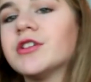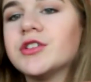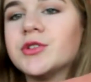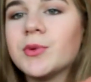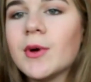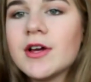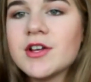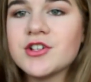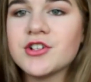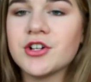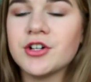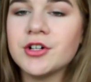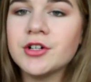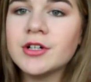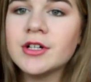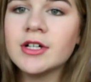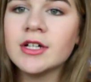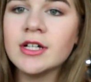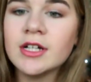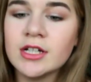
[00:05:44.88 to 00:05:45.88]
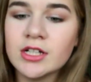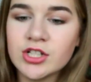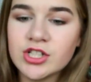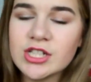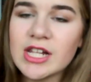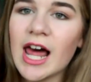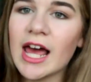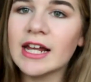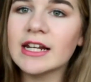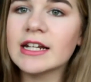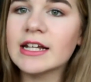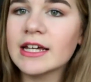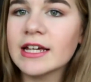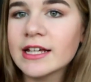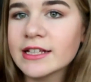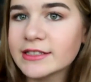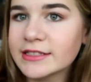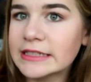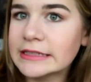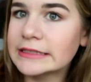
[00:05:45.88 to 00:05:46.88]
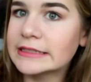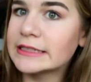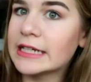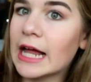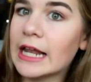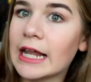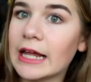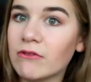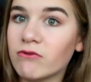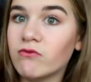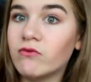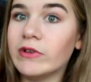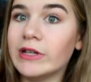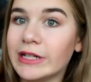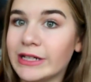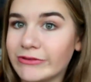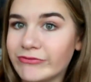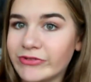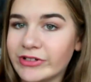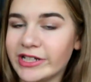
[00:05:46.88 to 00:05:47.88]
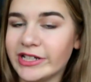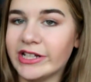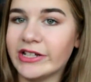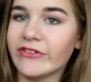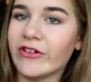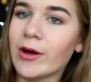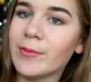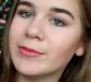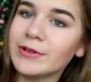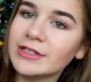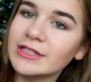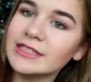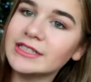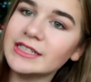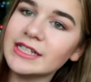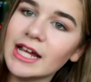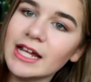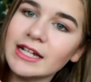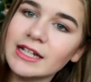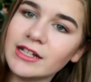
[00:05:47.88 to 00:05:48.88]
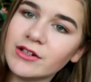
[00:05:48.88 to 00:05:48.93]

sweatshirt. Slightly, it does not like really, really crop, but it's slightly